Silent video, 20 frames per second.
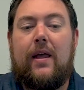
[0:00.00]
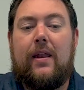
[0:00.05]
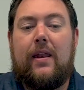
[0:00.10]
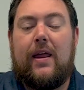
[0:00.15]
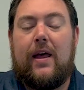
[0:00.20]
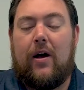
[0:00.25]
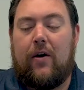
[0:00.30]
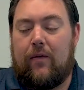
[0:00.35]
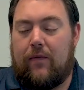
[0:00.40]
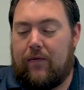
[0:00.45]

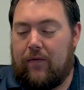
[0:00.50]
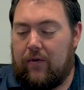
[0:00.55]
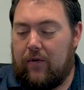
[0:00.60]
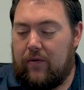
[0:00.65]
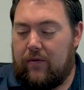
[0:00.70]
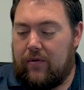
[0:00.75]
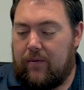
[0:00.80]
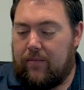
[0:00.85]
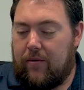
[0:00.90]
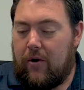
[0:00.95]
Now,
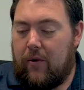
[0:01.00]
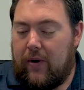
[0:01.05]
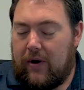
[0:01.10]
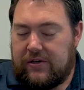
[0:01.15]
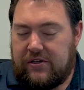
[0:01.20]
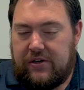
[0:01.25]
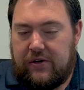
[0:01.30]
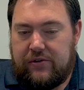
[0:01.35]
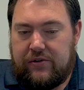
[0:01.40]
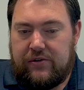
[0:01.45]
for the Pro
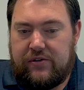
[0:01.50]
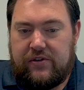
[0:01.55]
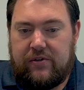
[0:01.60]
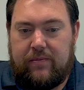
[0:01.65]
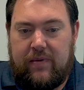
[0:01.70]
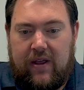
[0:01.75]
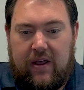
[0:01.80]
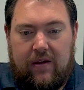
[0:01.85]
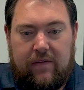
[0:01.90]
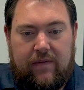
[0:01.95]
X users who
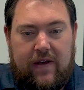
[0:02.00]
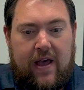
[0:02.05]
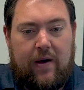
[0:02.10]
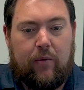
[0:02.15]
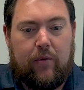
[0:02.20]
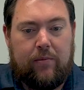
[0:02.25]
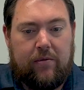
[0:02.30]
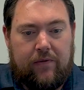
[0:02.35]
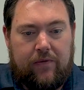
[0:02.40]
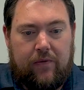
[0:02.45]
may have had
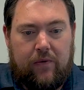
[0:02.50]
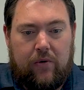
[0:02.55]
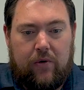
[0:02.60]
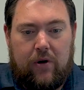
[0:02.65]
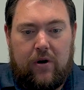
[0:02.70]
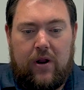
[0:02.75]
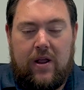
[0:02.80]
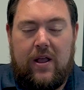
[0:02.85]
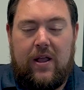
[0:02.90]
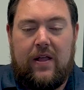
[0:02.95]
one
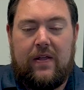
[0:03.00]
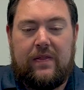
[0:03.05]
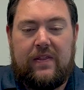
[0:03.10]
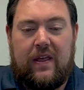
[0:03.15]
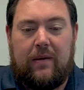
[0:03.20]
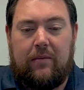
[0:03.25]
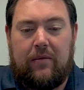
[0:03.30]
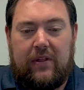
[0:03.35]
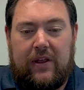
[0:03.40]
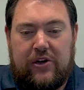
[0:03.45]
before, the
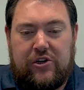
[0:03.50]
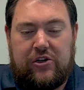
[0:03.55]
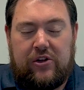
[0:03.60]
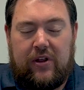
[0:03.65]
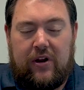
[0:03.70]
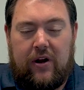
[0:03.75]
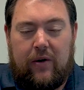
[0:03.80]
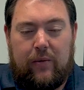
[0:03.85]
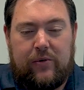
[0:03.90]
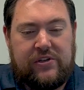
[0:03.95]
emulation
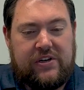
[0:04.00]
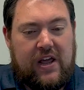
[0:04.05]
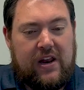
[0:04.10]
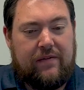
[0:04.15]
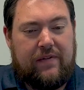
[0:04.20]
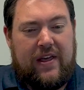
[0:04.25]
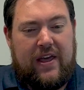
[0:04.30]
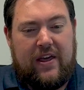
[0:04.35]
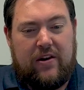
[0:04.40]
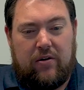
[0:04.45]
layer was kind
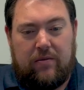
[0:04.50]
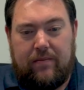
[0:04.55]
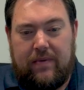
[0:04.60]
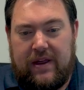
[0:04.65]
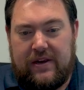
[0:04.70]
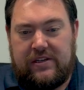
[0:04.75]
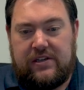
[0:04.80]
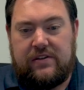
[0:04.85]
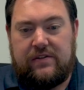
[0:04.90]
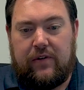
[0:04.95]
of hit or
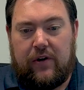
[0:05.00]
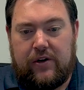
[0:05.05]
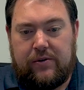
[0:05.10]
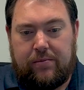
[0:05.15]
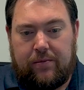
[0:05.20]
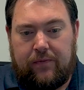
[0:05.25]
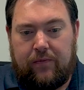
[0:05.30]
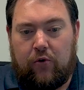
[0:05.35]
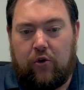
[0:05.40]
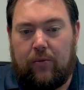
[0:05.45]
miss as far as
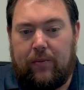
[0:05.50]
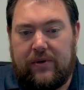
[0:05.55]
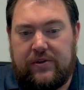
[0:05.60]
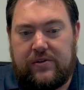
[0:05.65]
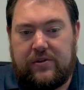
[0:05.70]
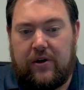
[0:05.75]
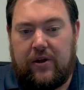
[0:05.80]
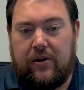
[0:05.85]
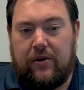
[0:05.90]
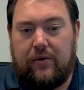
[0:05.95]

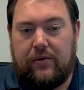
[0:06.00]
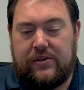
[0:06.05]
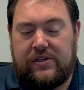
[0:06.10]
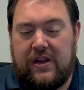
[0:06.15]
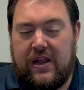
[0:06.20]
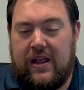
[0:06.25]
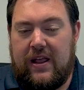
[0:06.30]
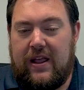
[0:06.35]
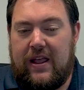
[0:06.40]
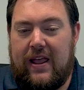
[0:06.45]
performance goes.
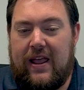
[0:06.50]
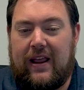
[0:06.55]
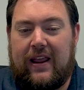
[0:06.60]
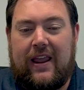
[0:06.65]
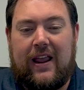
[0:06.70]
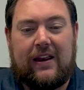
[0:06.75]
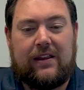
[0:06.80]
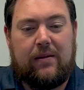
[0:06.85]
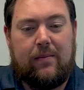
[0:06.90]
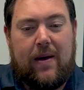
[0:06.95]
It
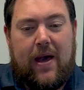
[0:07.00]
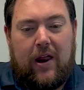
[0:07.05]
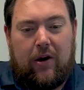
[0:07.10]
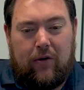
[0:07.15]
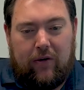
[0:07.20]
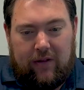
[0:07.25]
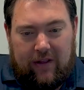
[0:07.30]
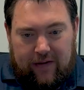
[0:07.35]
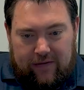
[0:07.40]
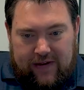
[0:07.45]
kicked the
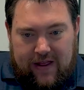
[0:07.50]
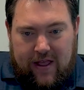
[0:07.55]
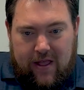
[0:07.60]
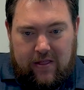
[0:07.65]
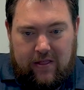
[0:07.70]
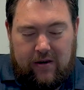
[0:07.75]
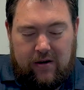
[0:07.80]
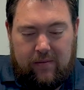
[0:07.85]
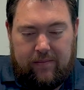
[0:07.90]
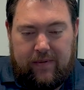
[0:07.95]
battery life down
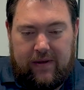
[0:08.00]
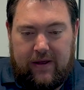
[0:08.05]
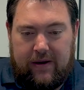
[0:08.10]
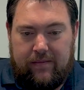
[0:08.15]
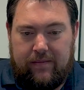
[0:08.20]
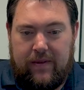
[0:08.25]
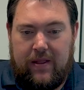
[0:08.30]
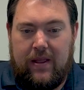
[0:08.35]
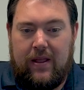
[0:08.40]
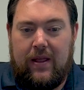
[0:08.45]
a little
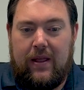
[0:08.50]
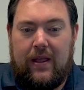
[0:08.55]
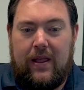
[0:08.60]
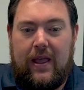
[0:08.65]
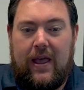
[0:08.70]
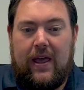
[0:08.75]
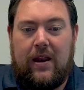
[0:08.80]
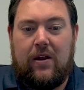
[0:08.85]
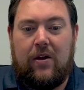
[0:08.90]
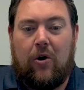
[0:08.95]
bit,
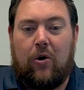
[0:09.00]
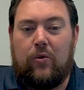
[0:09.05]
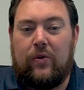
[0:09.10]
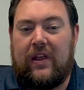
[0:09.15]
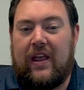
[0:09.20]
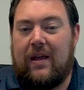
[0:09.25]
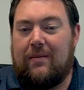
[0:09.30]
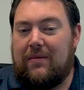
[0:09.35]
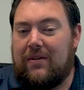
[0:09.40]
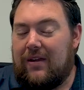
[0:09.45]
and it
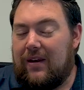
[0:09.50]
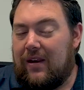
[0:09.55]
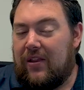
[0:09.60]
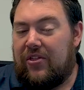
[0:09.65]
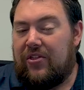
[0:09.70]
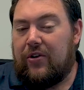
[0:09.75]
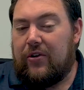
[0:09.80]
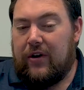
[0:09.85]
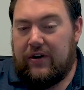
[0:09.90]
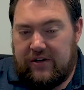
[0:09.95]
only emulated
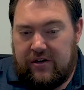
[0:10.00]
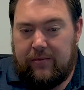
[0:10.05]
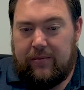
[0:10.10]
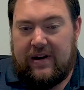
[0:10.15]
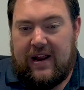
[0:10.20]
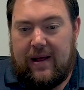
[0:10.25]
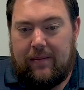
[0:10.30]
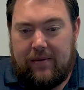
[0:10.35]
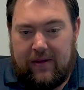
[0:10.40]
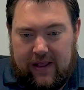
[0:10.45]

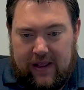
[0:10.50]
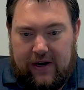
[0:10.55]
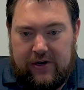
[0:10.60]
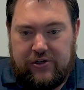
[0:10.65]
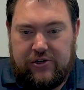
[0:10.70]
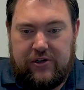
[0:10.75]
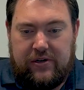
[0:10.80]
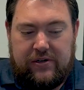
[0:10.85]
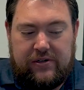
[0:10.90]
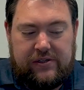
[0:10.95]
32-bit
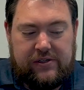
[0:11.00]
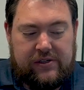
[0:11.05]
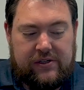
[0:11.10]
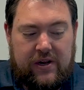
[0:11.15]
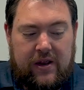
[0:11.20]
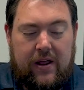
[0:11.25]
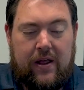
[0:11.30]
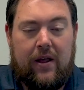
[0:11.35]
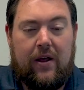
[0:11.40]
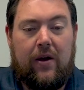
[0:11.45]
applications.
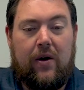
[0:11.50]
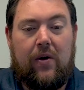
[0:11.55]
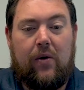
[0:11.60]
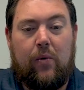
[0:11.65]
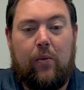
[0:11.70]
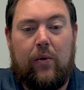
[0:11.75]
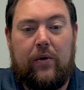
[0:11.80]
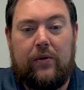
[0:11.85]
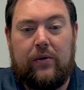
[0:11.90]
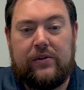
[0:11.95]

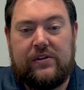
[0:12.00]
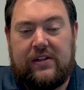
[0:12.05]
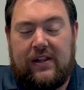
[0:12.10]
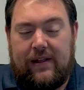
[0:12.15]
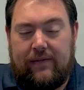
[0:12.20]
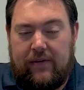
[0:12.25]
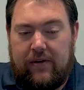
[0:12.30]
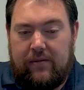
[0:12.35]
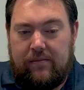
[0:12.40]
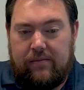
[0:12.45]
Windows
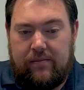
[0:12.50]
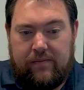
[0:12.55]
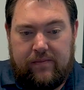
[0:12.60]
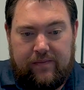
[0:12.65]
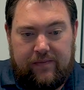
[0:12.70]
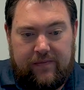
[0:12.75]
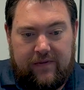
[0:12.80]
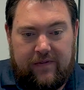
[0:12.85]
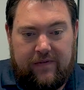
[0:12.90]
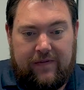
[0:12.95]
11
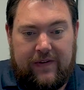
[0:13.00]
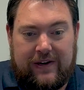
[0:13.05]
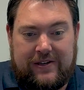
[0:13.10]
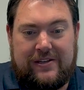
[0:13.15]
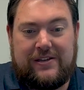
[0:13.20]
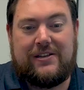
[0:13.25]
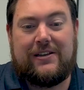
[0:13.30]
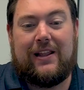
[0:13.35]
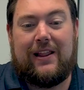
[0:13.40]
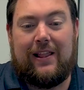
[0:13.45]

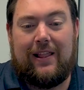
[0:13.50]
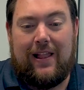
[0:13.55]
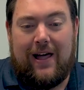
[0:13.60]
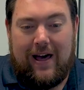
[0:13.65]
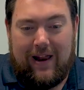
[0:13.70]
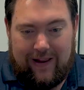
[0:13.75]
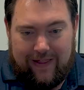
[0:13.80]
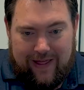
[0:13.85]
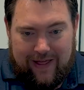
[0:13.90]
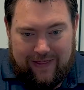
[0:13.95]
fixes a
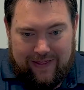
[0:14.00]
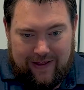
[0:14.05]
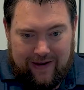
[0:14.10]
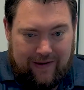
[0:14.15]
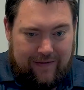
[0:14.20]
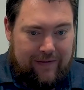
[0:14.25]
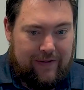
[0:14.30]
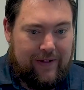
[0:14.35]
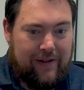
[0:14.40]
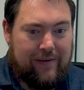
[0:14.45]
lot of that,
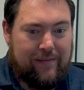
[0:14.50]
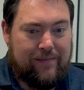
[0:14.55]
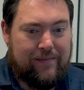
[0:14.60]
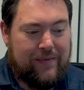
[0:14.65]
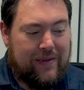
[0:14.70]
thankfully.